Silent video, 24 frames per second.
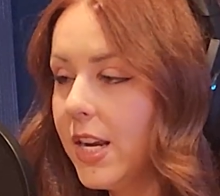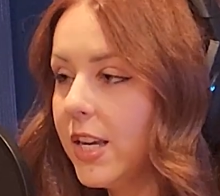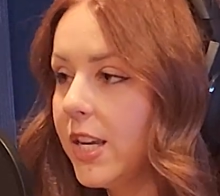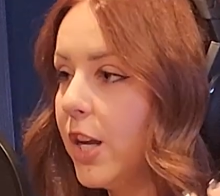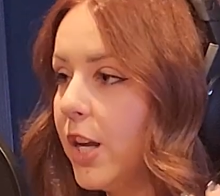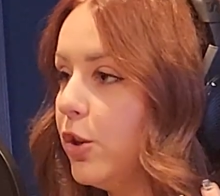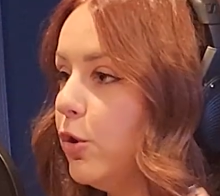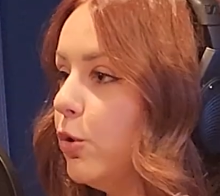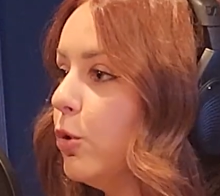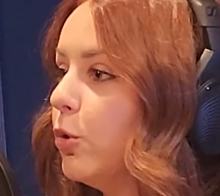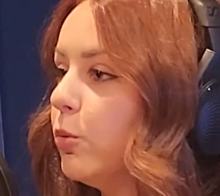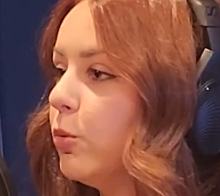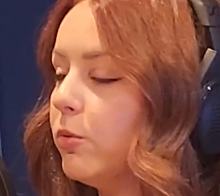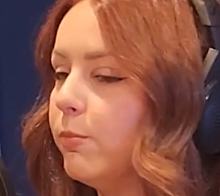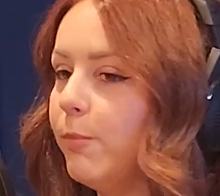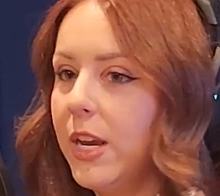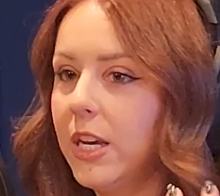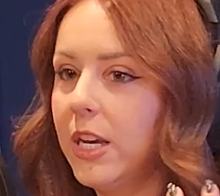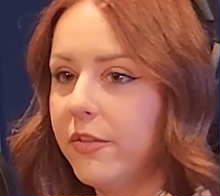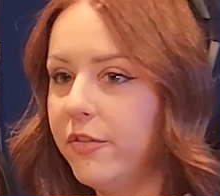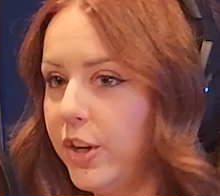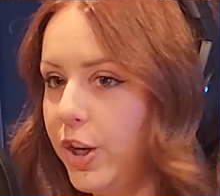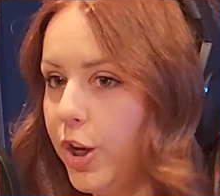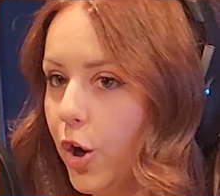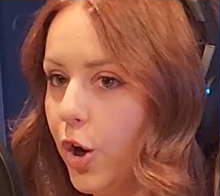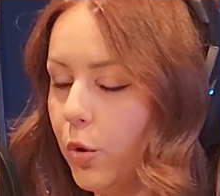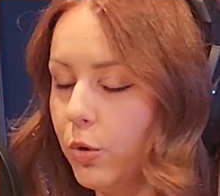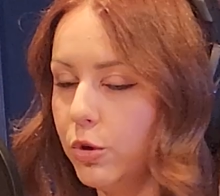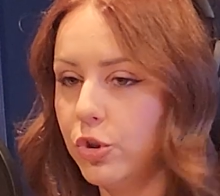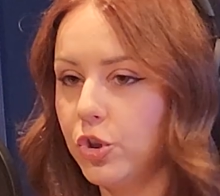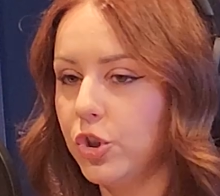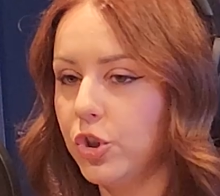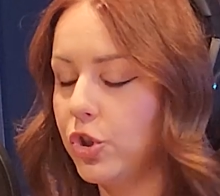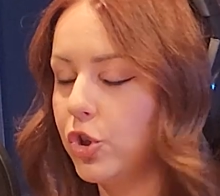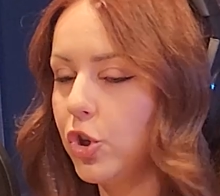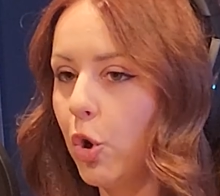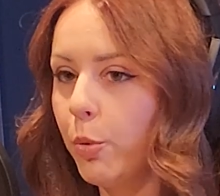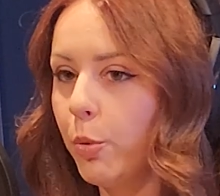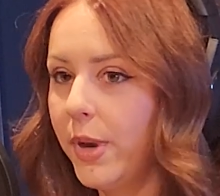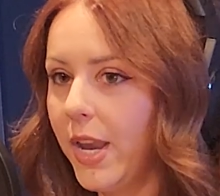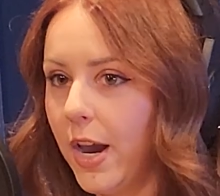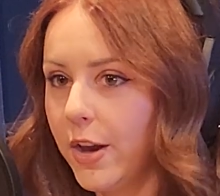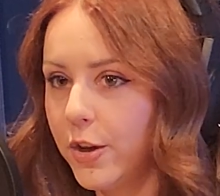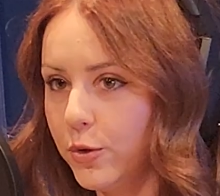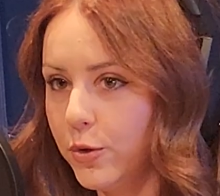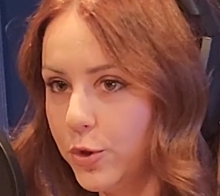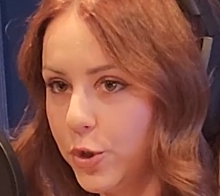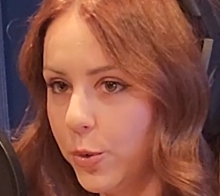Can you make a video and just show me
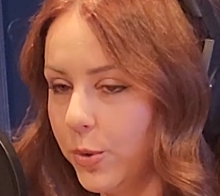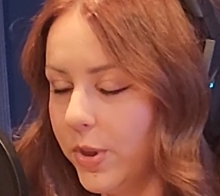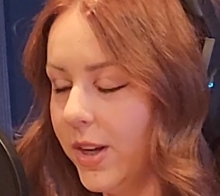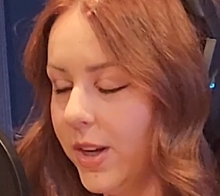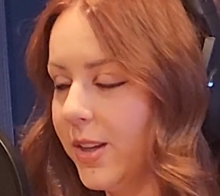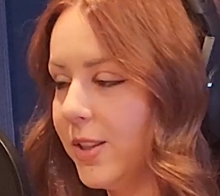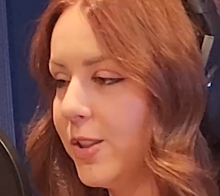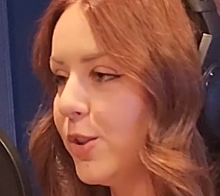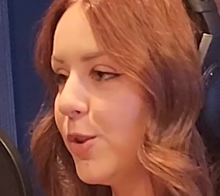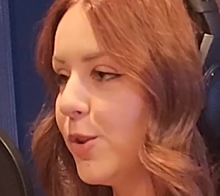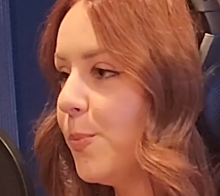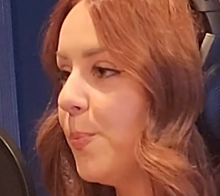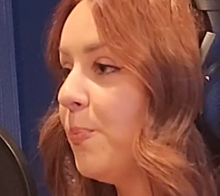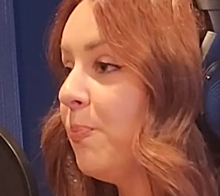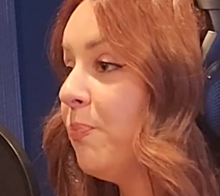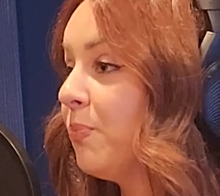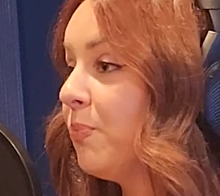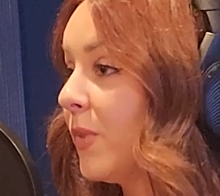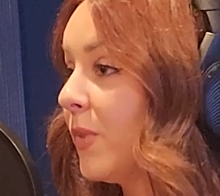how you do this?